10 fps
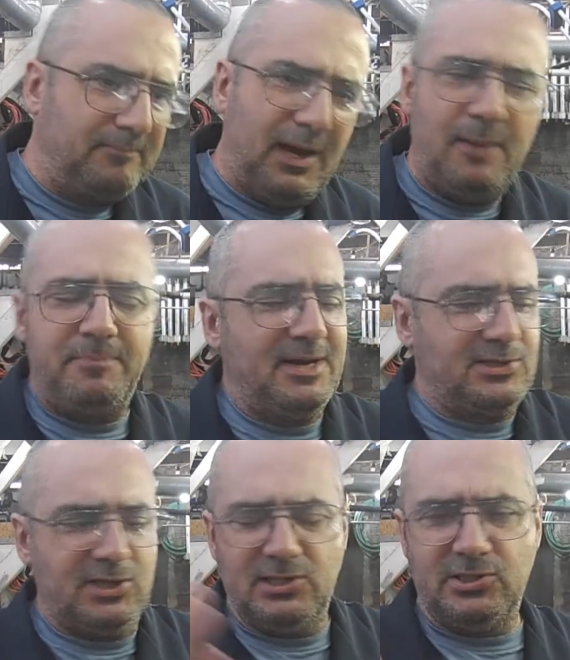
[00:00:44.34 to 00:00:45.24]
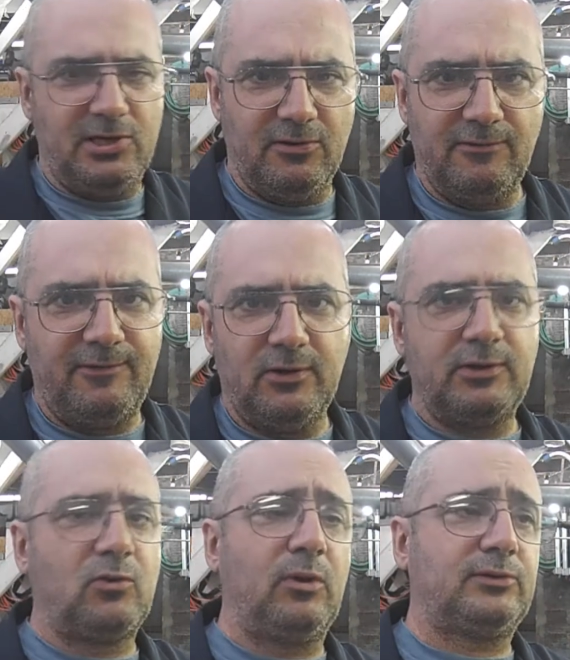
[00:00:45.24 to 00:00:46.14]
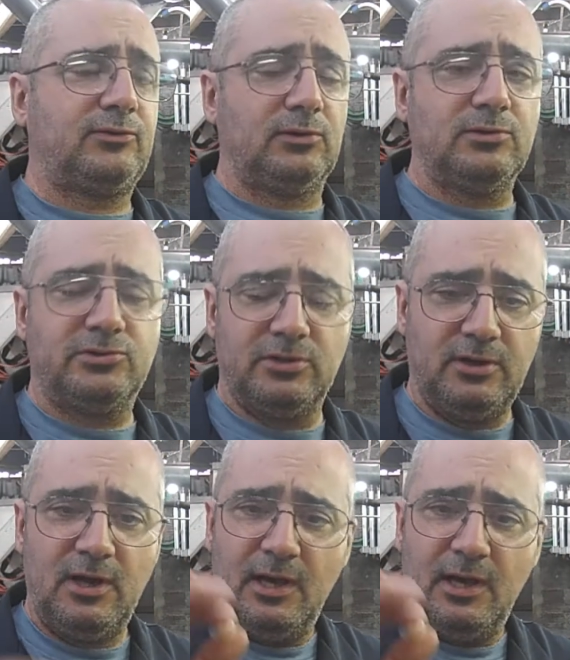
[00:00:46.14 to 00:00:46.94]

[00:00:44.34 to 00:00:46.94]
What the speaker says: I bench engineered a very quick solution.